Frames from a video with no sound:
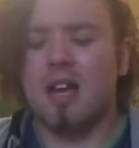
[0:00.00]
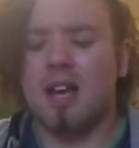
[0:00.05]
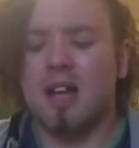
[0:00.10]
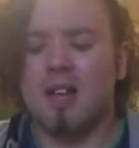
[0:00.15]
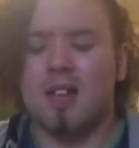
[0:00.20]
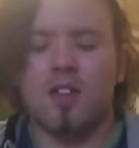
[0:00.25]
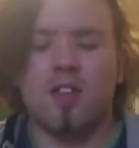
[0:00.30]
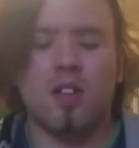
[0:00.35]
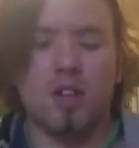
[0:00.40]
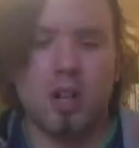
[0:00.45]

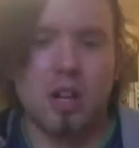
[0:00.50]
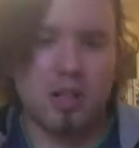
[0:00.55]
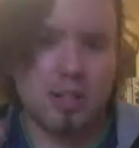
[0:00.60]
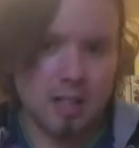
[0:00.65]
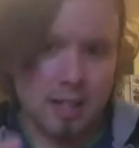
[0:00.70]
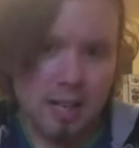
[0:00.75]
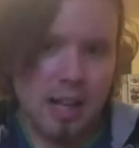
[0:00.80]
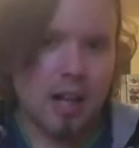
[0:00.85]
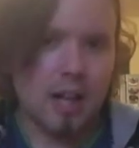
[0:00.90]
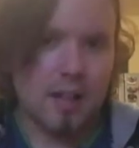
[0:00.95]

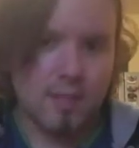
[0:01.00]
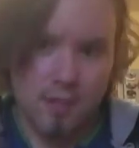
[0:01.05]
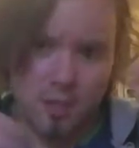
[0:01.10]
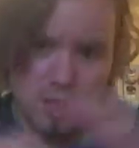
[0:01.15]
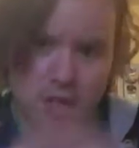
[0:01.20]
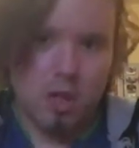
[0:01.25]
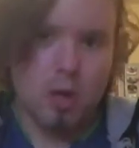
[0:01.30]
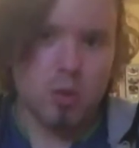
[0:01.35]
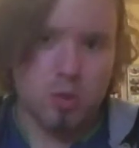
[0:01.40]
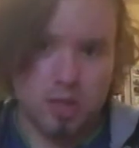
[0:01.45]
I'll give you
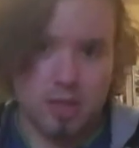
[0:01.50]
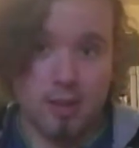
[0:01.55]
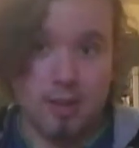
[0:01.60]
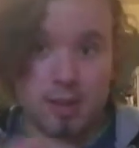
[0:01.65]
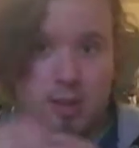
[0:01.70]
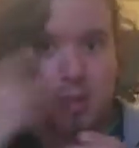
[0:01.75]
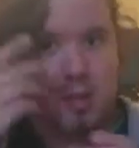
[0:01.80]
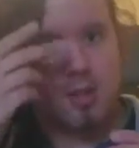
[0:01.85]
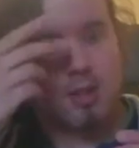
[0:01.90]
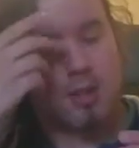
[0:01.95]
the notes
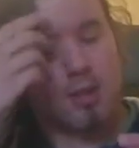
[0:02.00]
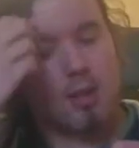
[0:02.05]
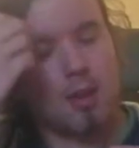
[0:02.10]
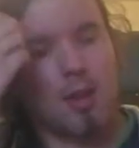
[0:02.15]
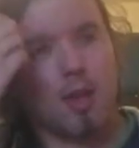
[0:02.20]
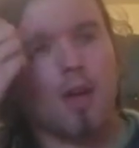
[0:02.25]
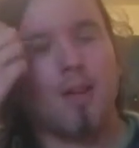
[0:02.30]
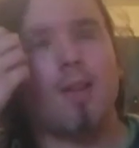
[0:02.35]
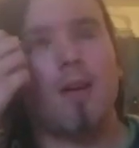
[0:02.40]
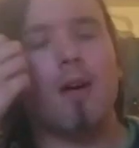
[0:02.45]
anyways to see
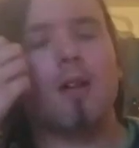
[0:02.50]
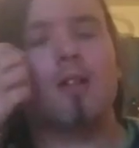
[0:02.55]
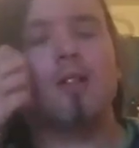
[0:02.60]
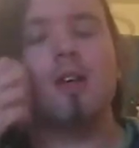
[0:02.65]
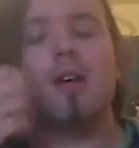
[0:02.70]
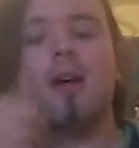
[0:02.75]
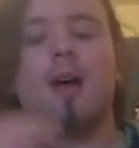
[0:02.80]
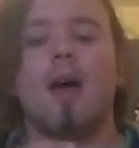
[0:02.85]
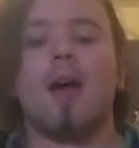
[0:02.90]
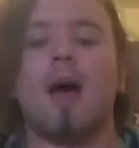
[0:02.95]
think about
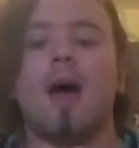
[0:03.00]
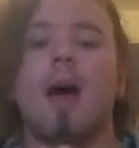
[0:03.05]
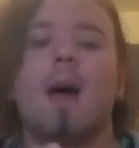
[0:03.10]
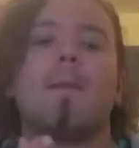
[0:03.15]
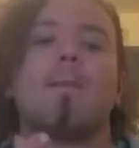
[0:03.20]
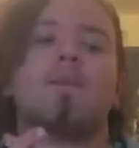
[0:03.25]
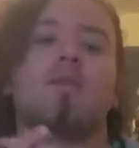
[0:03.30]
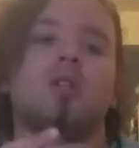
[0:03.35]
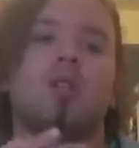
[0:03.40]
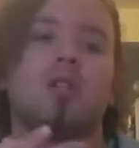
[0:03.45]
it.
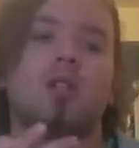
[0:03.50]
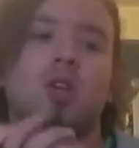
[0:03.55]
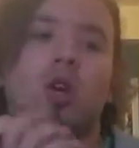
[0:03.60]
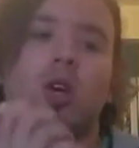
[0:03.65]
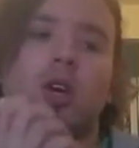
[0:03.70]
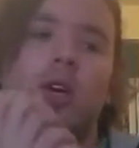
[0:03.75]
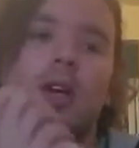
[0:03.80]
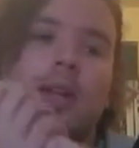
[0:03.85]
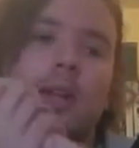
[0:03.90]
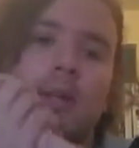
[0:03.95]
So you're
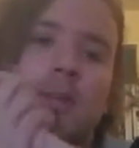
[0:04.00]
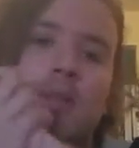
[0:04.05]
looking at the